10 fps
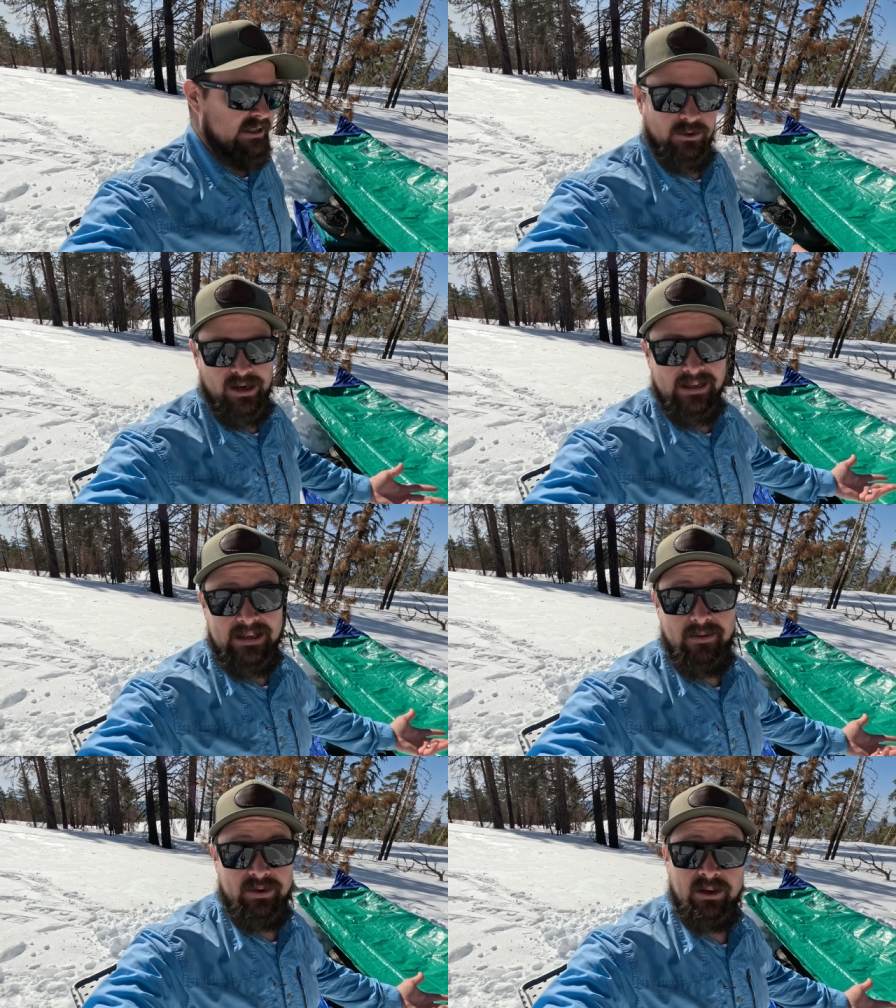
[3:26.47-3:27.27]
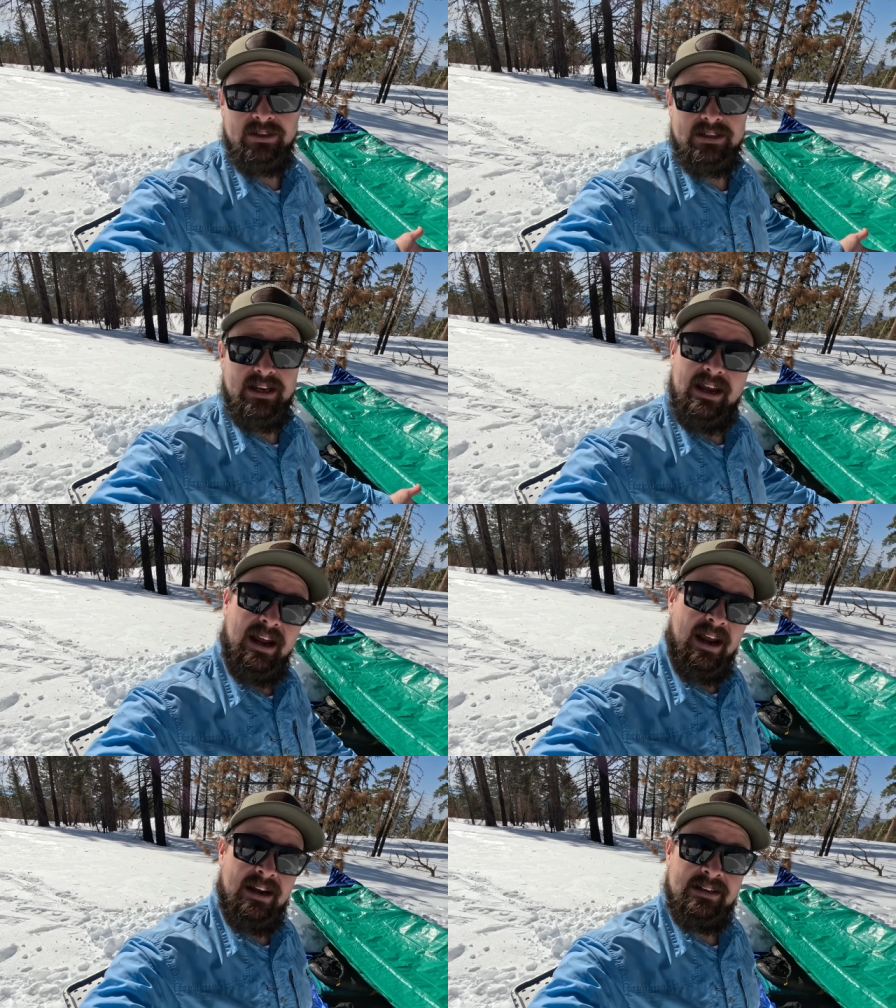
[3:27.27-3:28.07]
so we got that built,
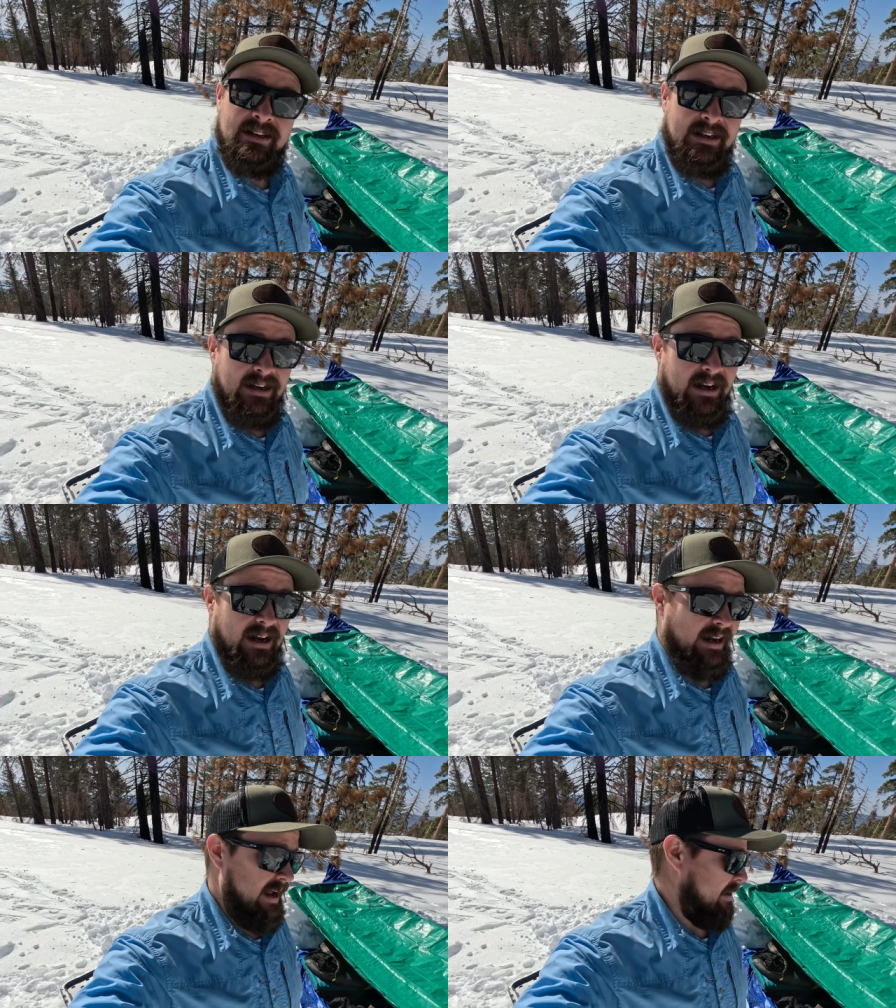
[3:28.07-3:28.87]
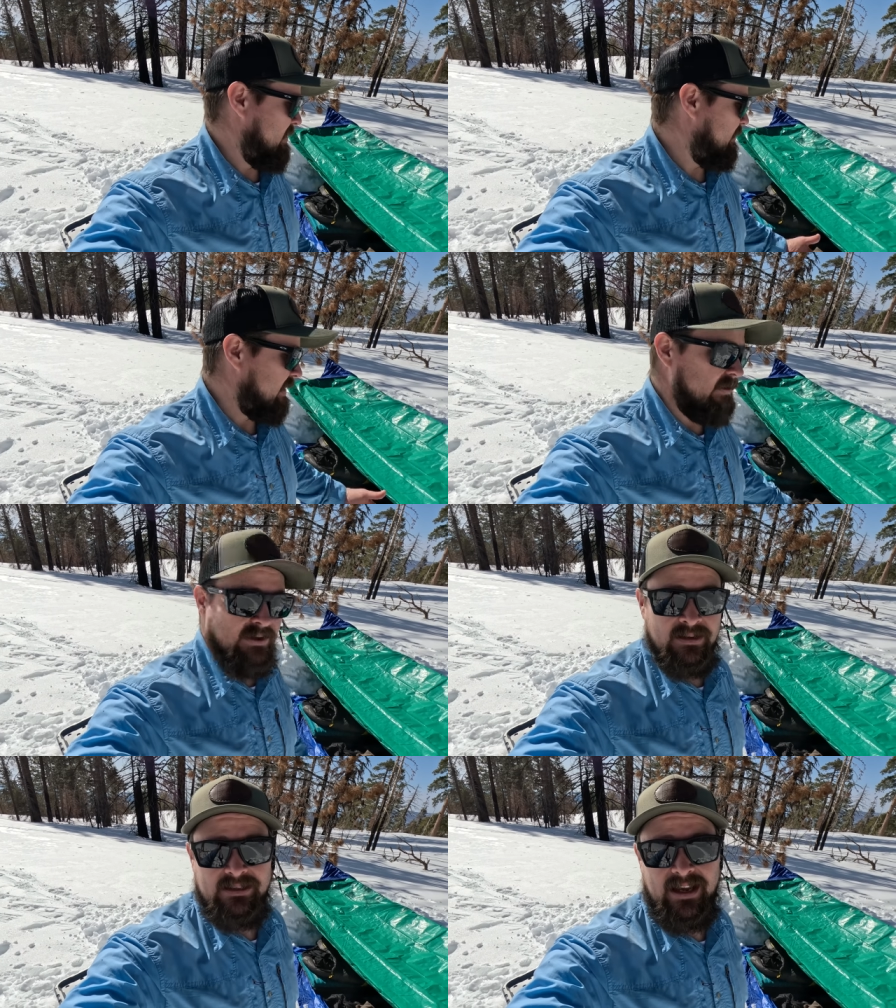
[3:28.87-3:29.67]
and uh, I'm gonna be
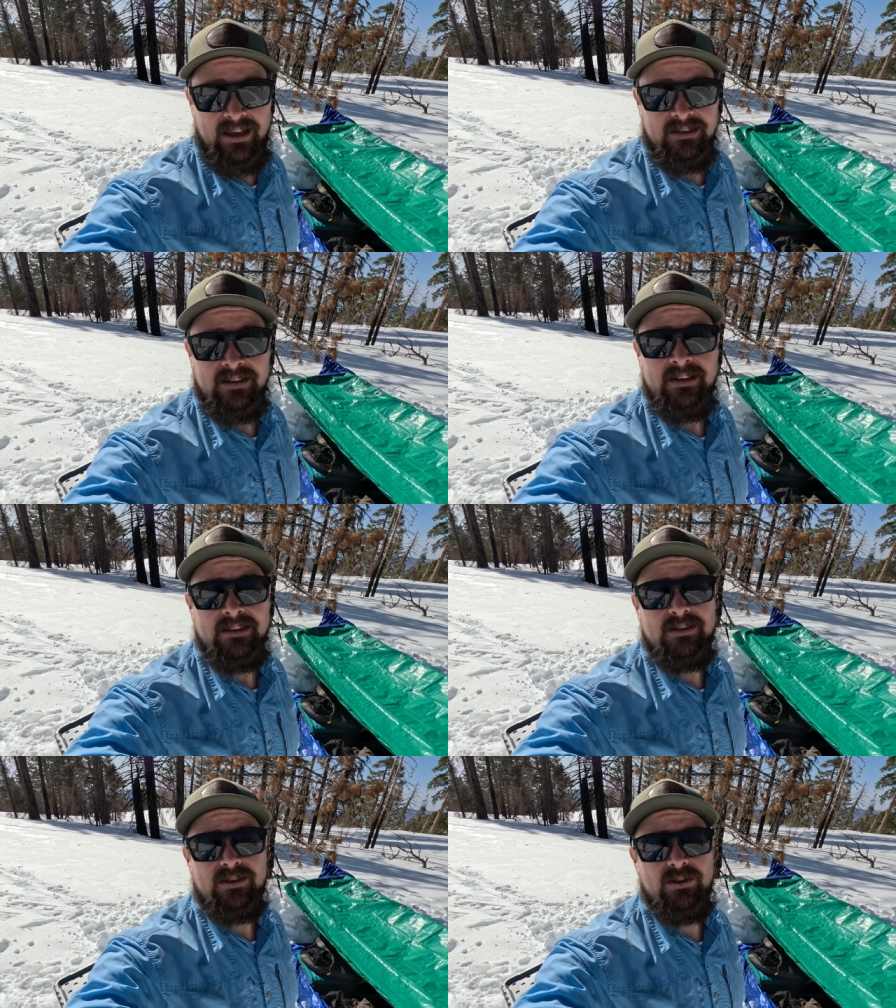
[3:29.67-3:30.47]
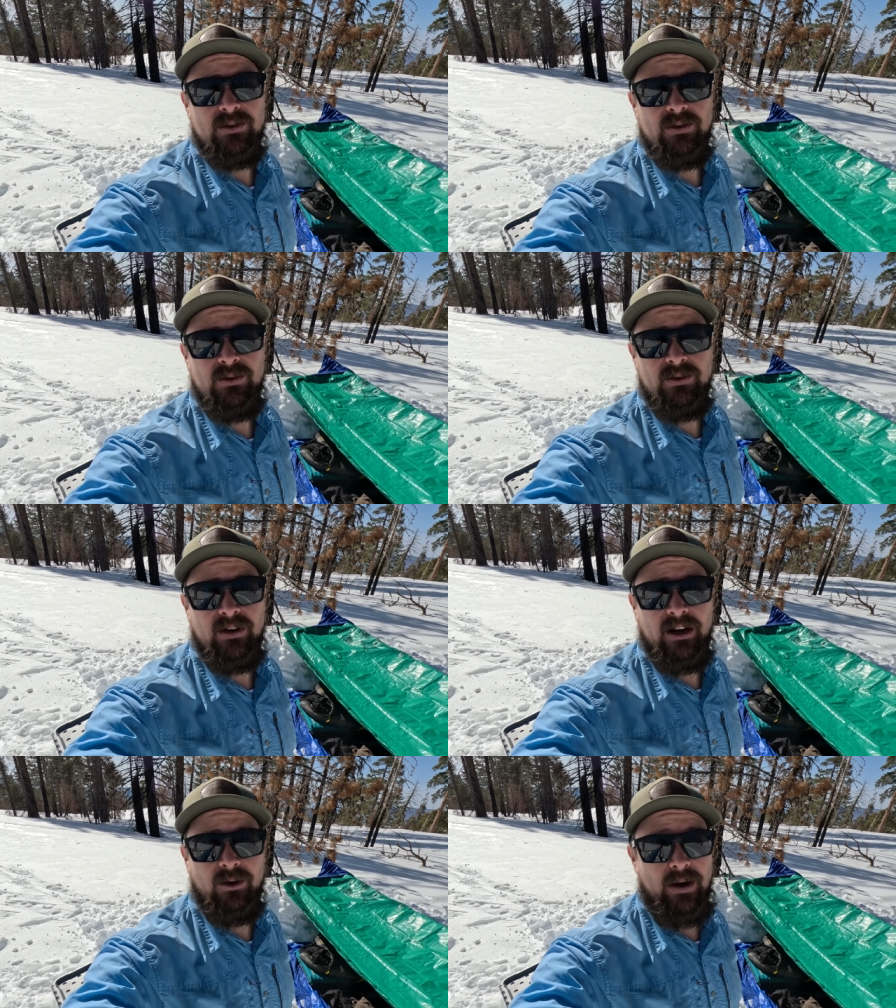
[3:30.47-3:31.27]
using the tent to
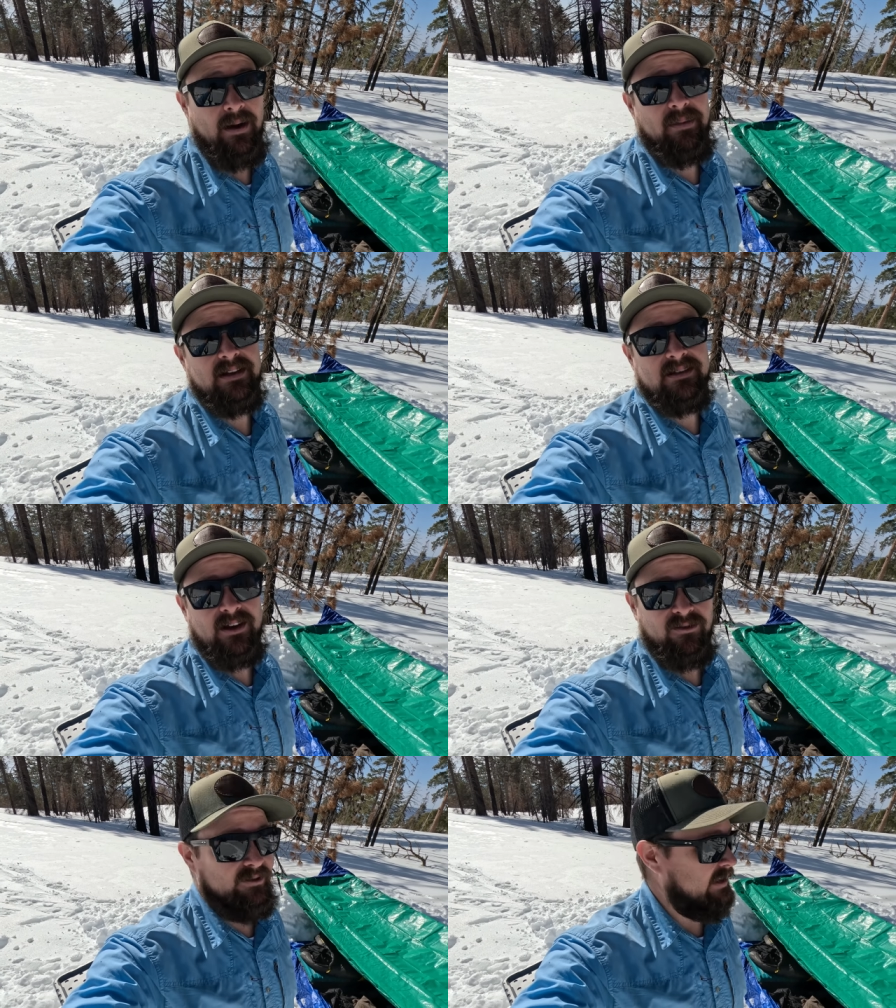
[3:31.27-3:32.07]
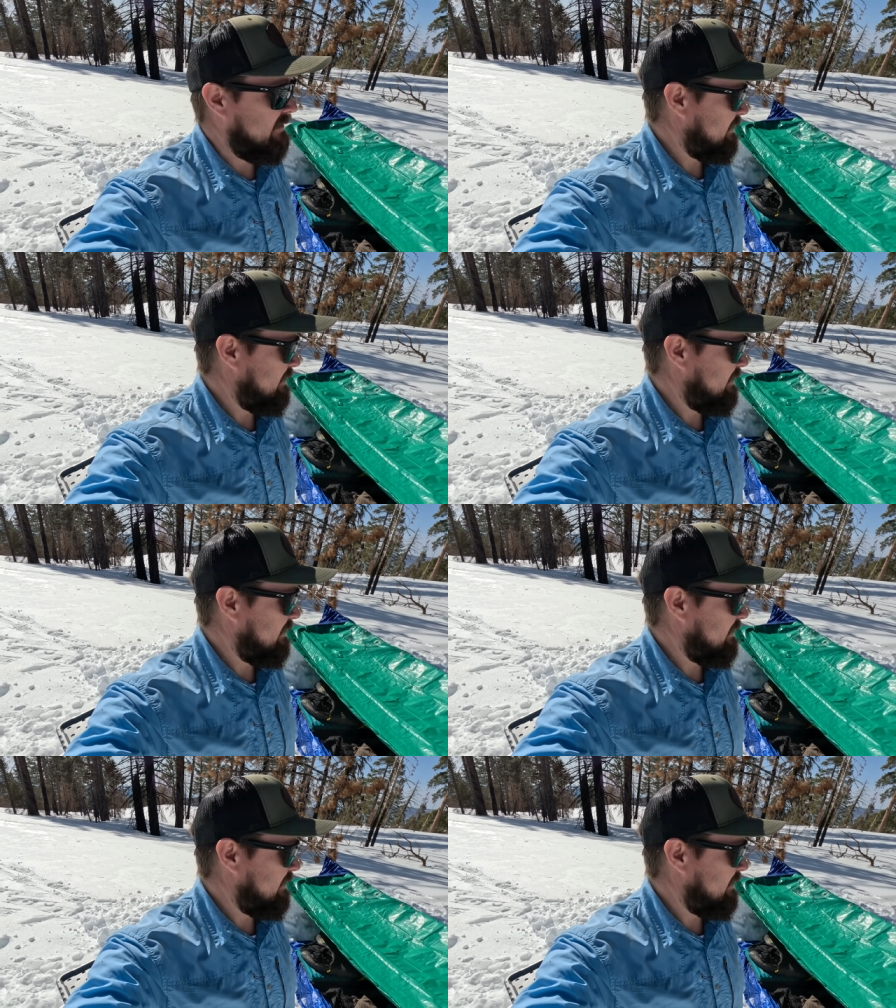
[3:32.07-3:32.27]
uh, wrap myself in.